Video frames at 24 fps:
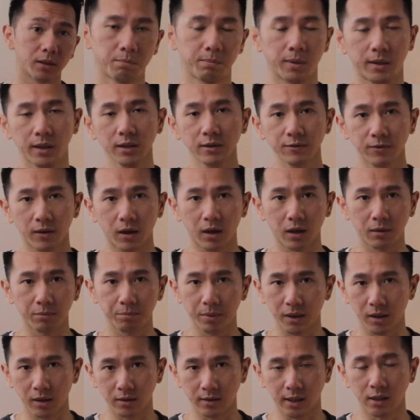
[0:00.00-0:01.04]
But that's fine
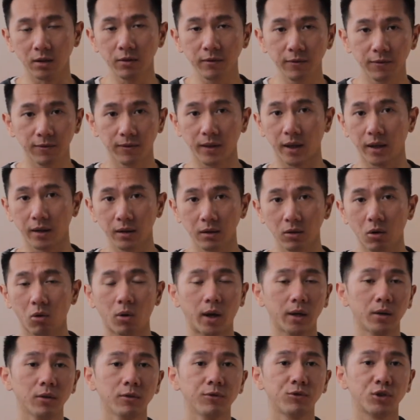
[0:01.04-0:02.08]
because I don't think or
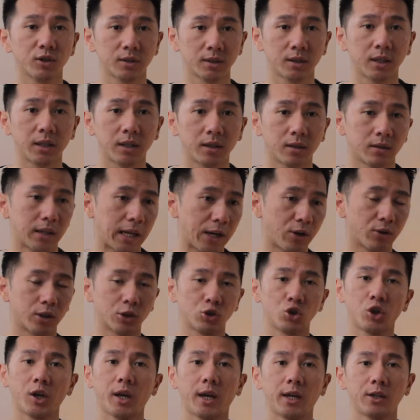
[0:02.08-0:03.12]
I don't foresee they're gonna
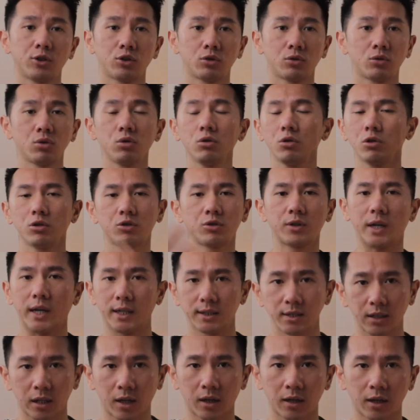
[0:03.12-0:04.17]
change too
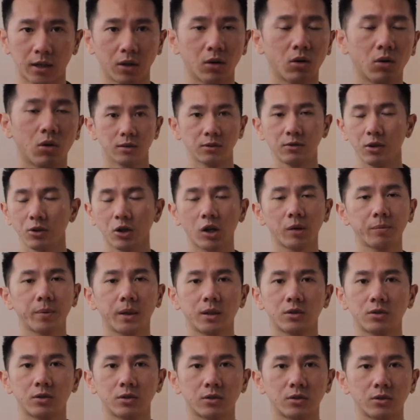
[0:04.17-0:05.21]
drastically. It's not gonna be
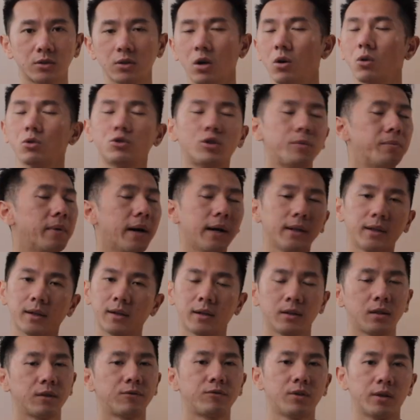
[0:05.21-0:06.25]
so
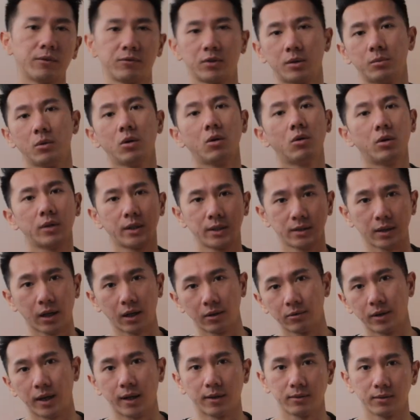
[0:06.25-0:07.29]
dramatically different from all these
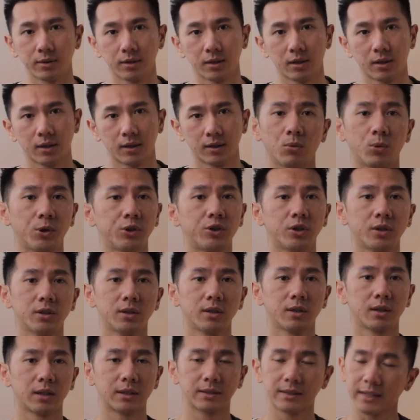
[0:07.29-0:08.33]
8 rounds. Which
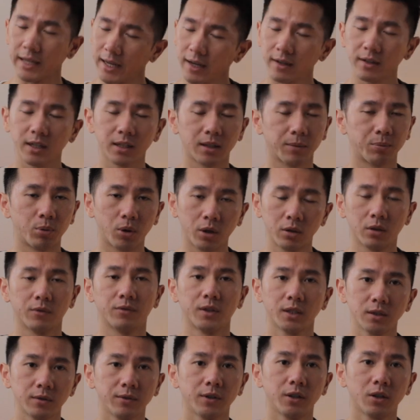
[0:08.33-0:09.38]
is exactly the point of
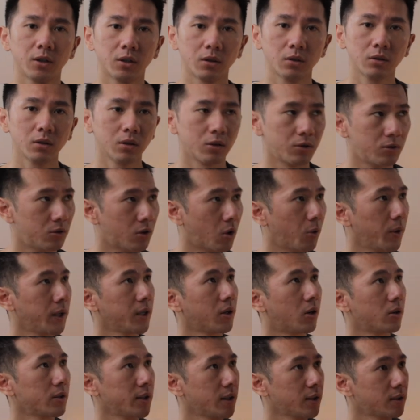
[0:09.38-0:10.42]
this video. Knowing
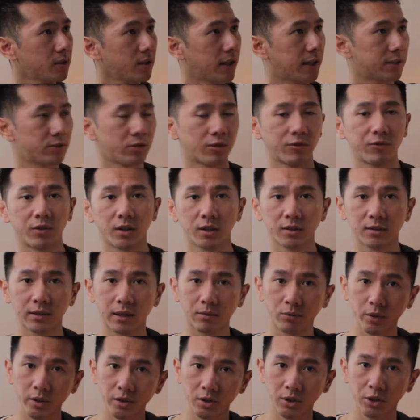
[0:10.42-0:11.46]
all this as your first
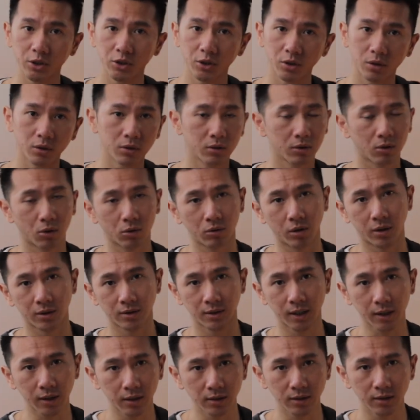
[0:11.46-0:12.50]
step research, go to the
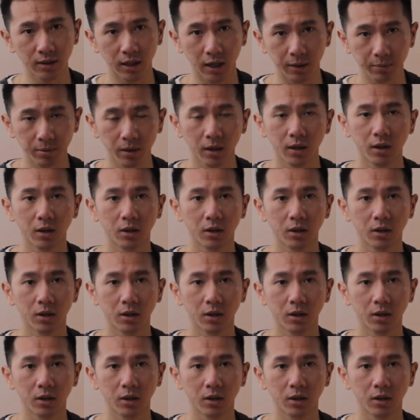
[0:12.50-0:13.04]
second step,